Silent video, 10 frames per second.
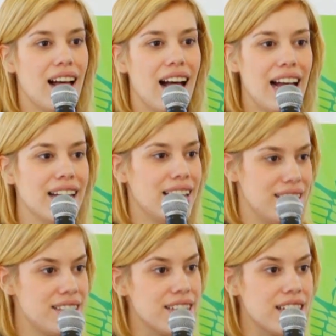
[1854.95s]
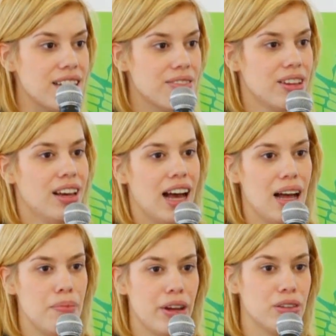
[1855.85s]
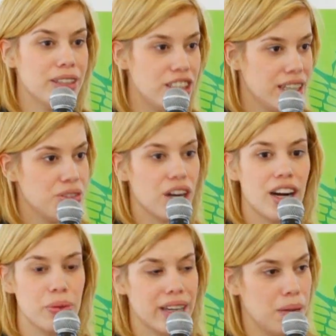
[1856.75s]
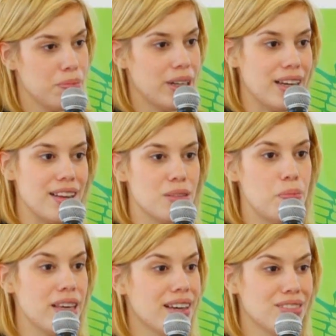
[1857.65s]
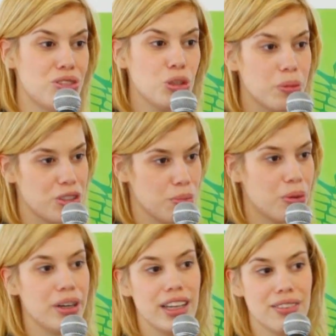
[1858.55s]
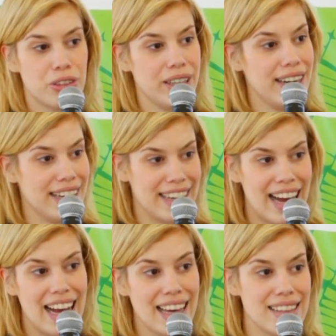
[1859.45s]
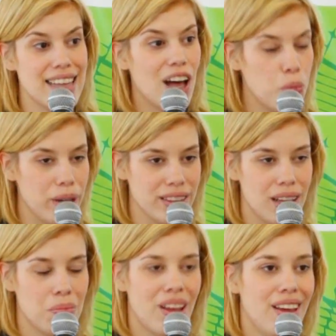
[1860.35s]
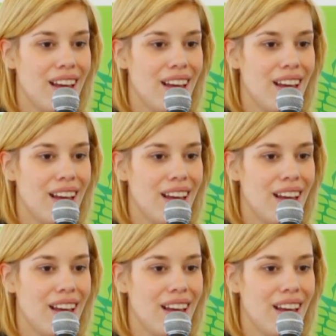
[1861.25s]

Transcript: Aya and Steve, that are reaching out to hardware companies, being super supportive, creating guides, helping them.